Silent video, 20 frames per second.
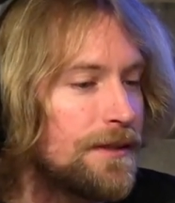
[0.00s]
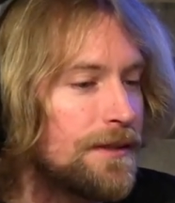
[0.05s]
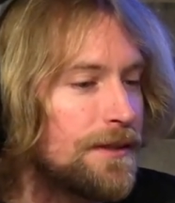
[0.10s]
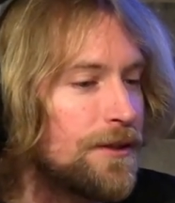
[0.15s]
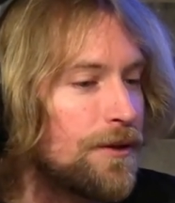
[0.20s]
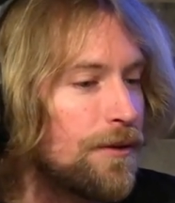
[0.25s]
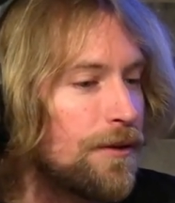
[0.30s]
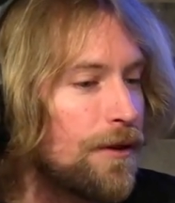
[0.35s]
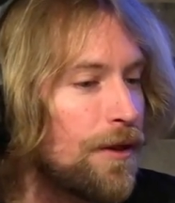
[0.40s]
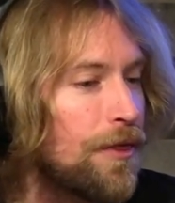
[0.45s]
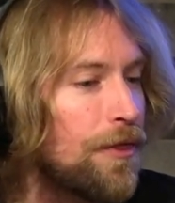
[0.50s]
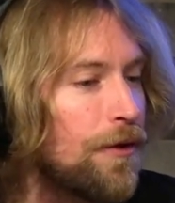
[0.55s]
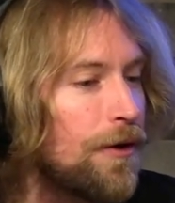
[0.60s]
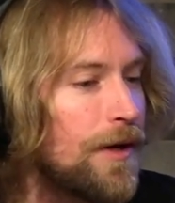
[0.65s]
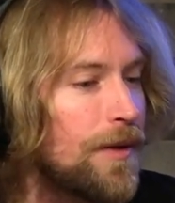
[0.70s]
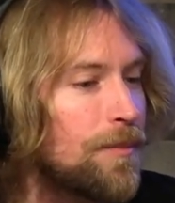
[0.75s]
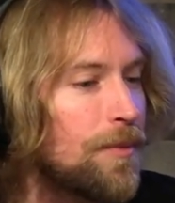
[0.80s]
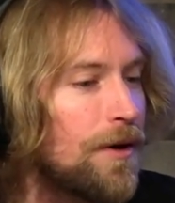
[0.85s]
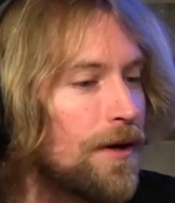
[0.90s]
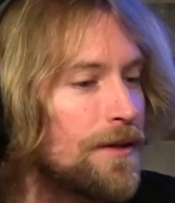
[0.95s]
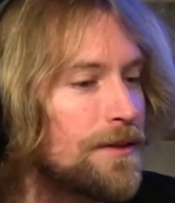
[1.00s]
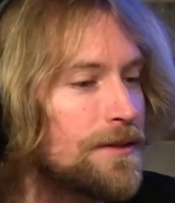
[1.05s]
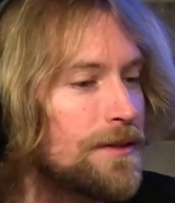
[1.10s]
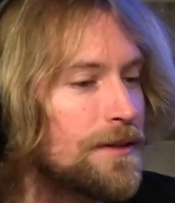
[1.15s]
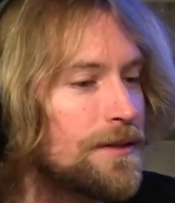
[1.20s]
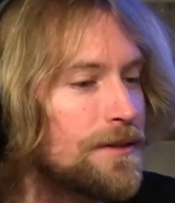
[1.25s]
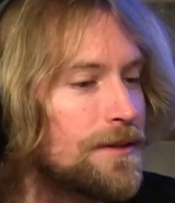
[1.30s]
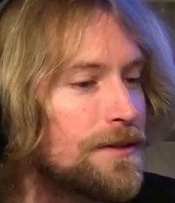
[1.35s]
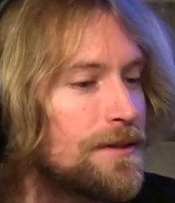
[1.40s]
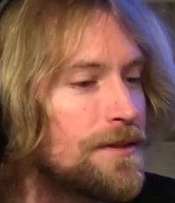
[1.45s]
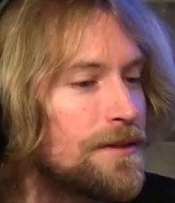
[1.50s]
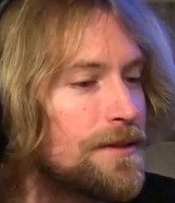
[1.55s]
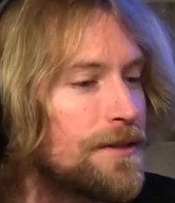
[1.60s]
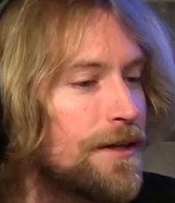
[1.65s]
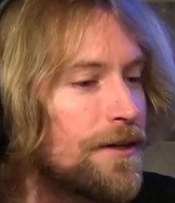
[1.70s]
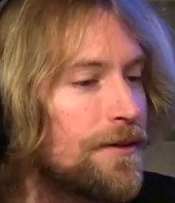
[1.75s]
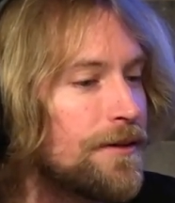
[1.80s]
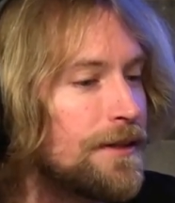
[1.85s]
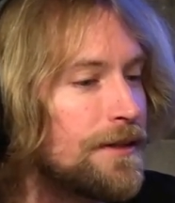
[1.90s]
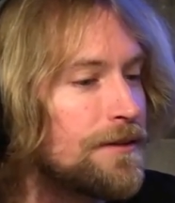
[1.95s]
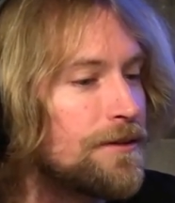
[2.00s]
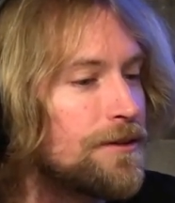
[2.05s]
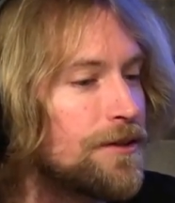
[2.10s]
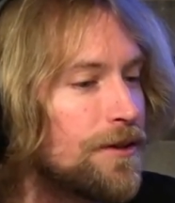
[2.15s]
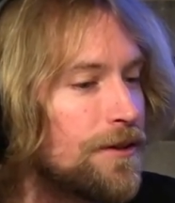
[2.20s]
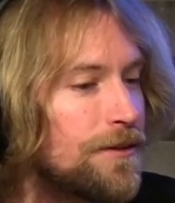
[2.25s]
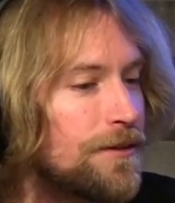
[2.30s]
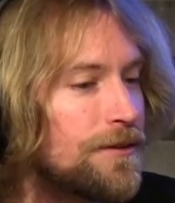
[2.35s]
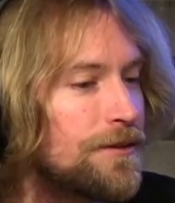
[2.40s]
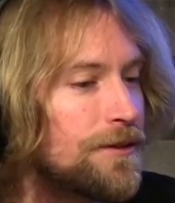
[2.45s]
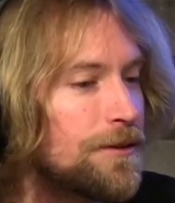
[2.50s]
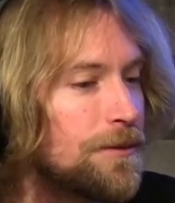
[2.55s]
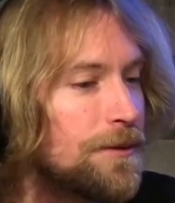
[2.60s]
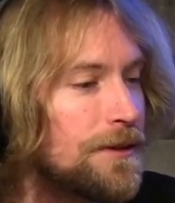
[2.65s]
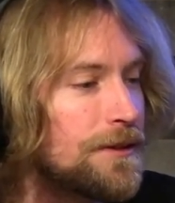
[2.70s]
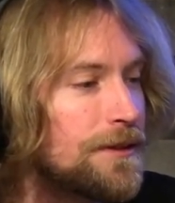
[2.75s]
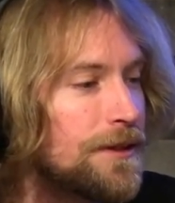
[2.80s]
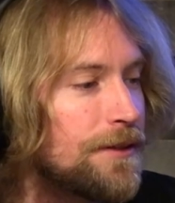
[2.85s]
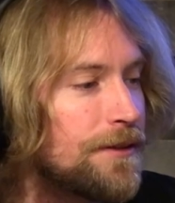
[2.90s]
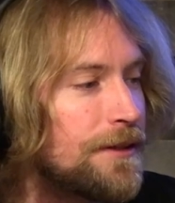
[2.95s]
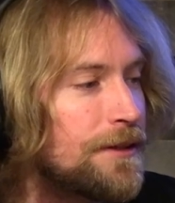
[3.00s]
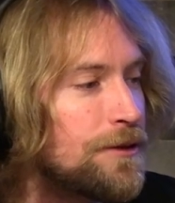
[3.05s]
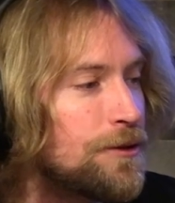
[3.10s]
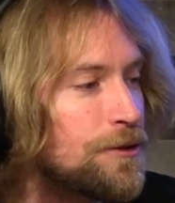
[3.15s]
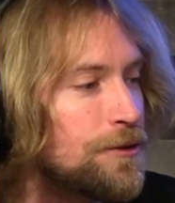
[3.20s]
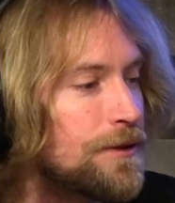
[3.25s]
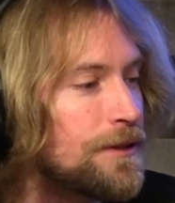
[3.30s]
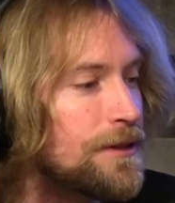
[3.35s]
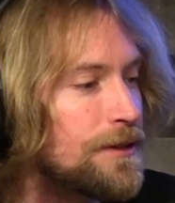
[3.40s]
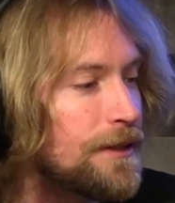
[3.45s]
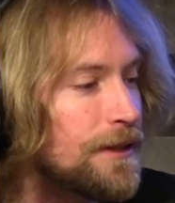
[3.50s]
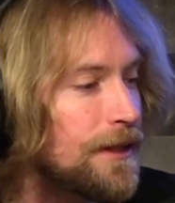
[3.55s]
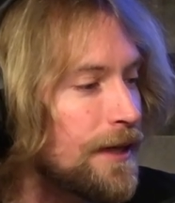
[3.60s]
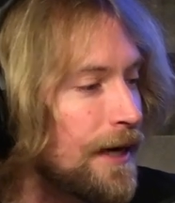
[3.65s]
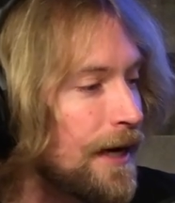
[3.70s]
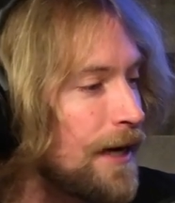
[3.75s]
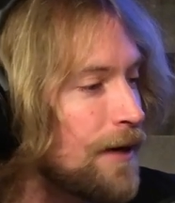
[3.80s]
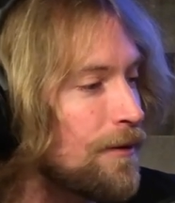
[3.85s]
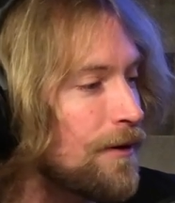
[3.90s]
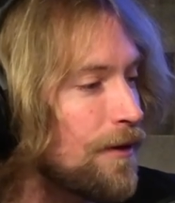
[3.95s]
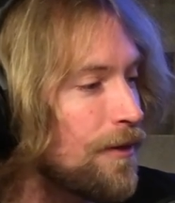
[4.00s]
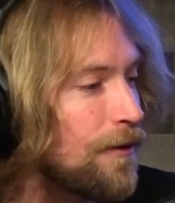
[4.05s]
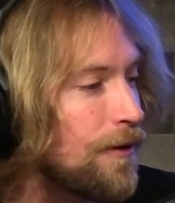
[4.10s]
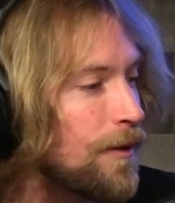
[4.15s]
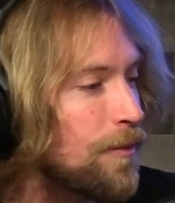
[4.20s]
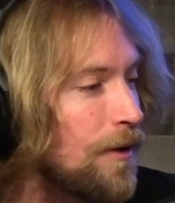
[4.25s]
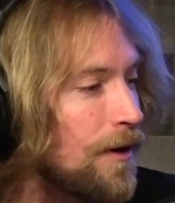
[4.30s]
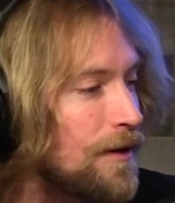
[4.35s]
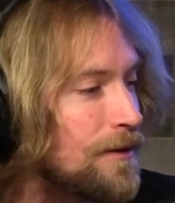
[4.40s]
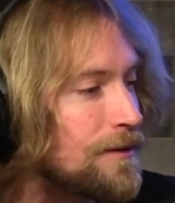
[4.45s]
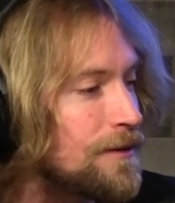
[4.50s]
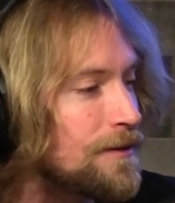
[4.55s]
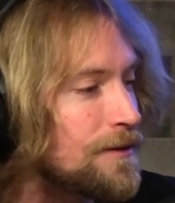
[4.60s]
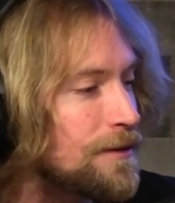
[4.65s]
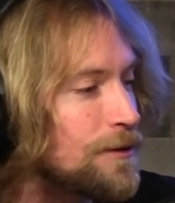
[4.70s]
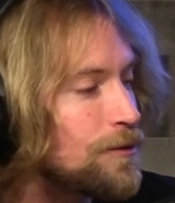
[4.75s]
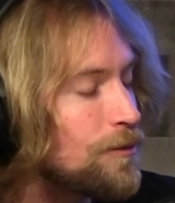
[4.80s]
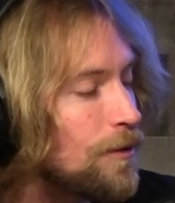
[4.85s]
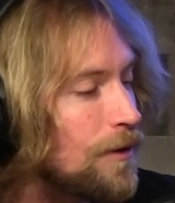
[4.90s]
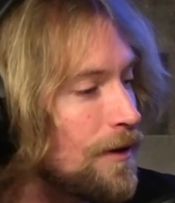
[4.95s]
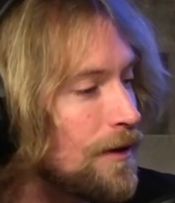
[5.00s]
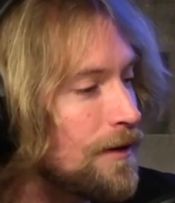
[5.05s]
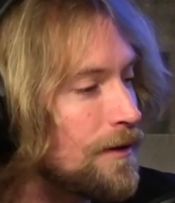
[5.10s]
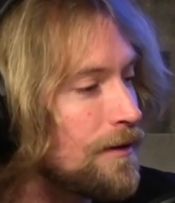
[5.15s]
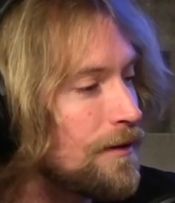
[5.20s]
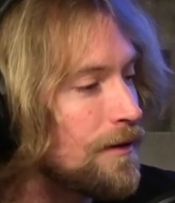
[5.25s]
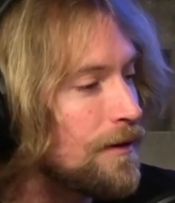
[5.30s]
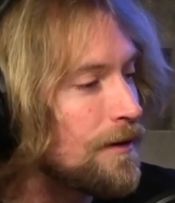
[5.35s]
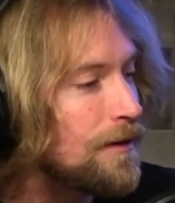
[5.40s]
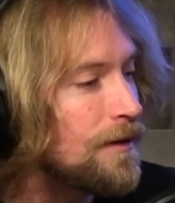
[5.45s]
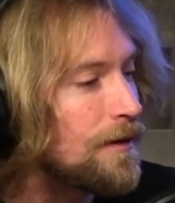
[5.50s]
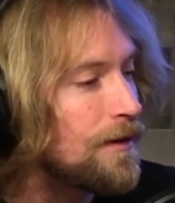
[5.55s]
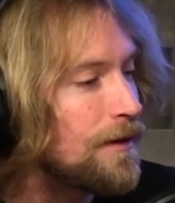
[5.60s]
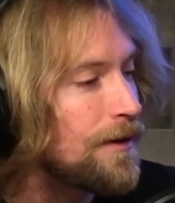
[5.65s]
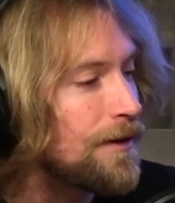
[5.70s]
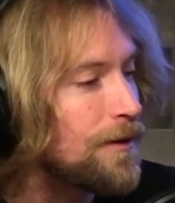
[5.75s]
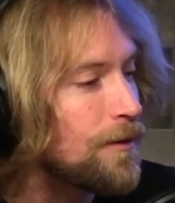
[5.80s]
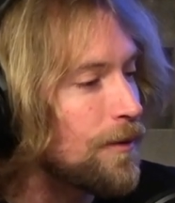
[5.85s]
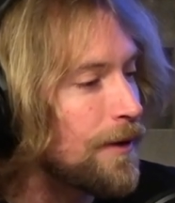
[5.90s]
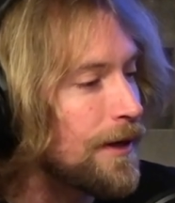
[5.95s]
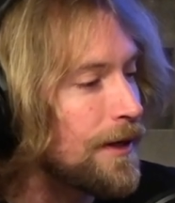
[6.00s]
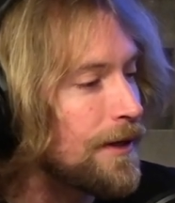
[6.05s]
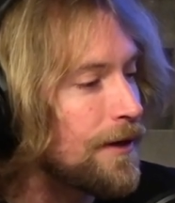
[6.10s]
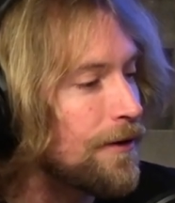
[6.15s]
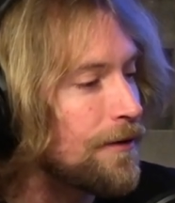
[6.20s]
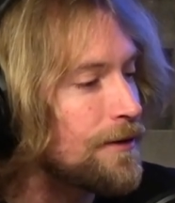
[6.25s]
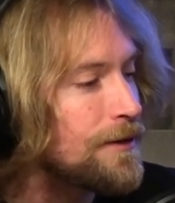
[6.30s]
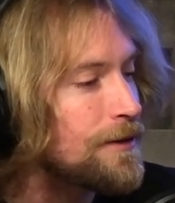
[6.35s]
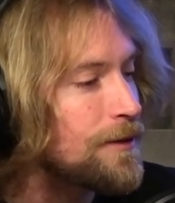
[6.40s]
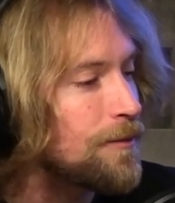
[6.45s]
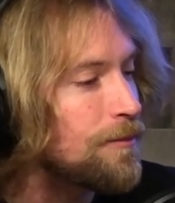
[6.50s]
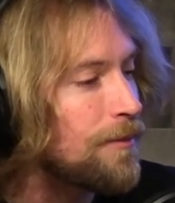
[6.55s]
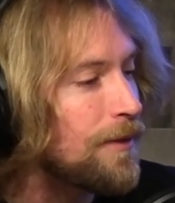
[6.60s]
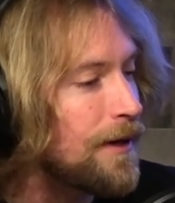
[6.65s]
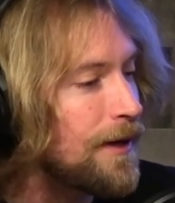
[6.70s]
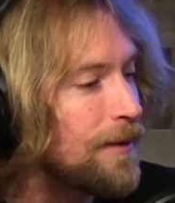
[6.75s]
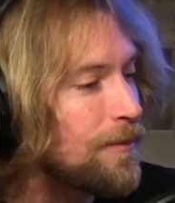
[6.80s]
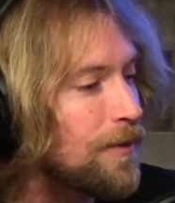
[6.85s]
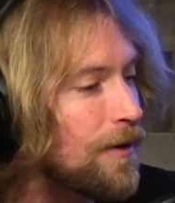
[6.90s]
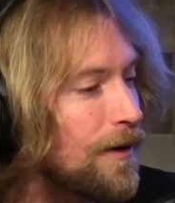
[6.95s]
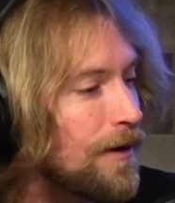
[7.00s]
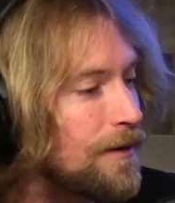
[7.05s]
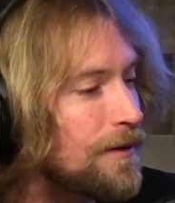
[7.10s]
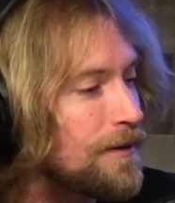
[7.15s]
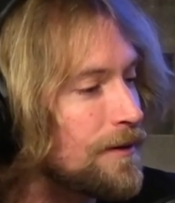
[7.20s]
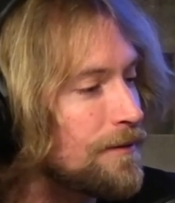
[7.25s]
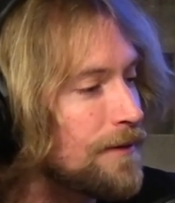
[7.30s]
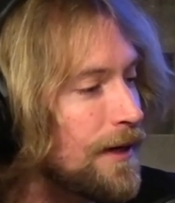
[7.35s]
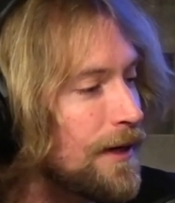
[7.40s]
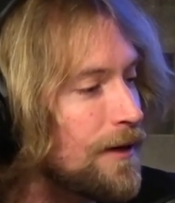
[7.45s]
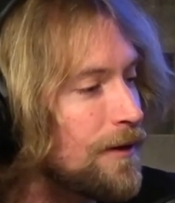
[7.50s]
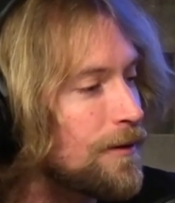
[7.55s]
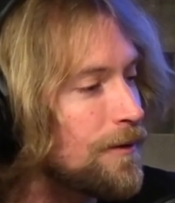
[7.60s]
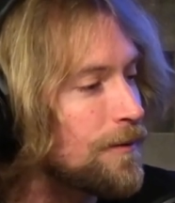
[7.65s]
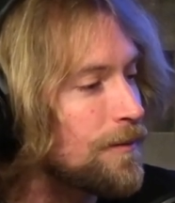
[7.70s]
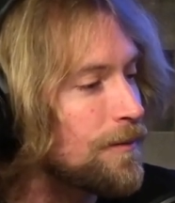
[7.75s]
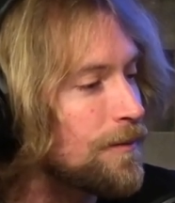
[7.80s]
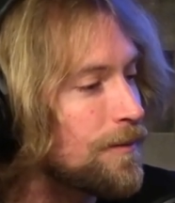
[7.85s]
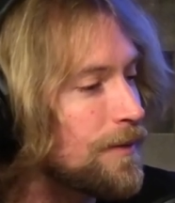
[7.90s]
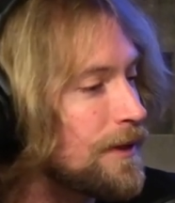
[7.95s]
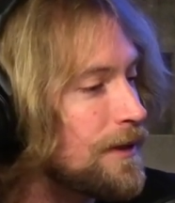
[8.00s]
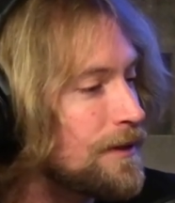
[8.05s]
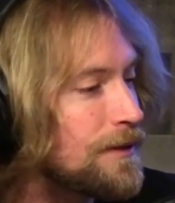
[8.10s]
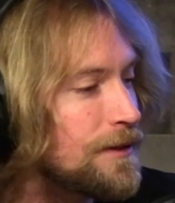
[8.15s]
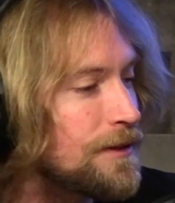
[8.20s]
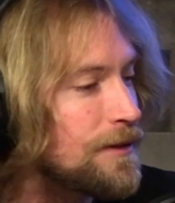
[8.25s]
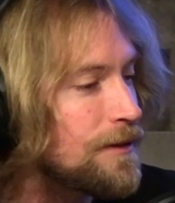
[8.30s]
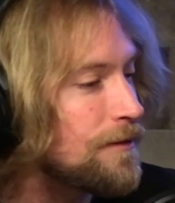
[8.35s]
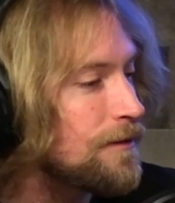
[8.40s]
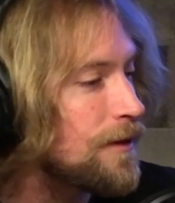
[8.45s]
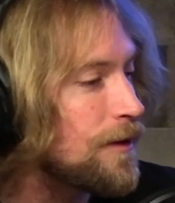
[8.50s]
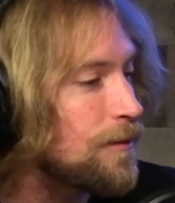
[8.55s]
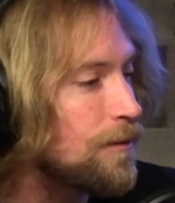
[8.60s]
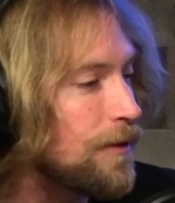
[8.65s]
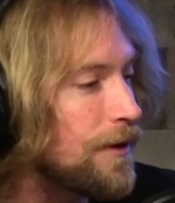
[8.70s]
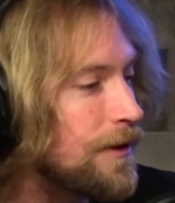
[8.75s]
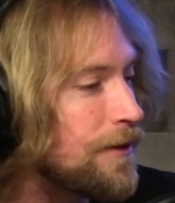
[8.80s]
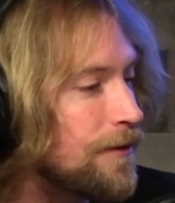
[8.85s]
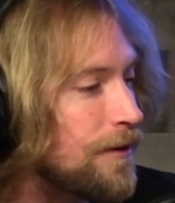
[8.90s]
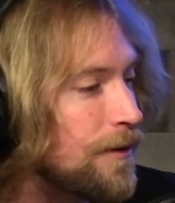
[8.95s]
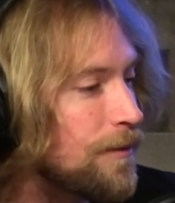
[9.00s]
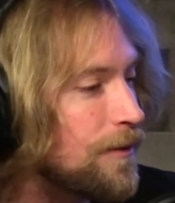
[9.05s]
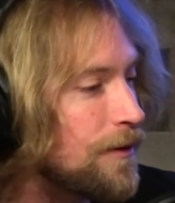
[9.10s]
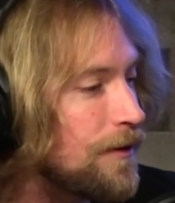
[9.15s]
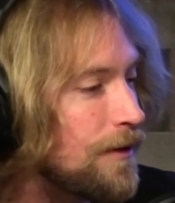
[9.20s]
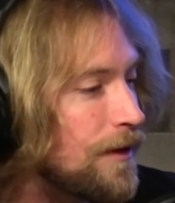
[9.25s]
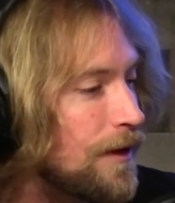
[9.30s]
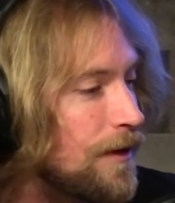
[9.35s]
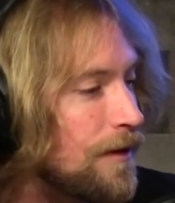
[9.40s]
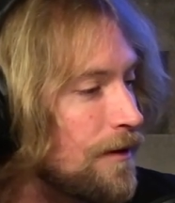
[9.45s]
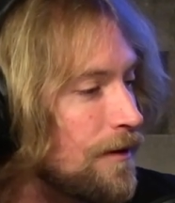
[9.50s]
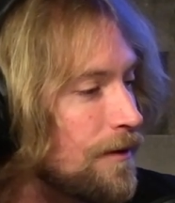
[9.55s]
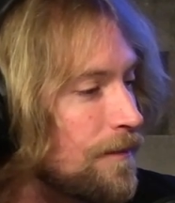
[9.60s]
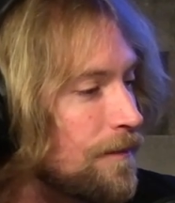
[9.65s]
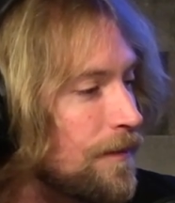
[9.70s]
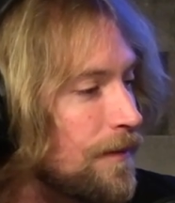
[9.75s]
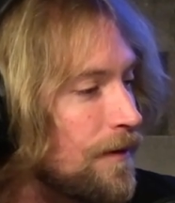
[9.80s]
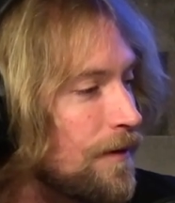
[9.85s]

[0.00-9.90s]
you know, the thought processes that are internal to us, that are intrinsic, like how our thought processes run in a way, or is a byproduct of how pieces of our brain are communicating.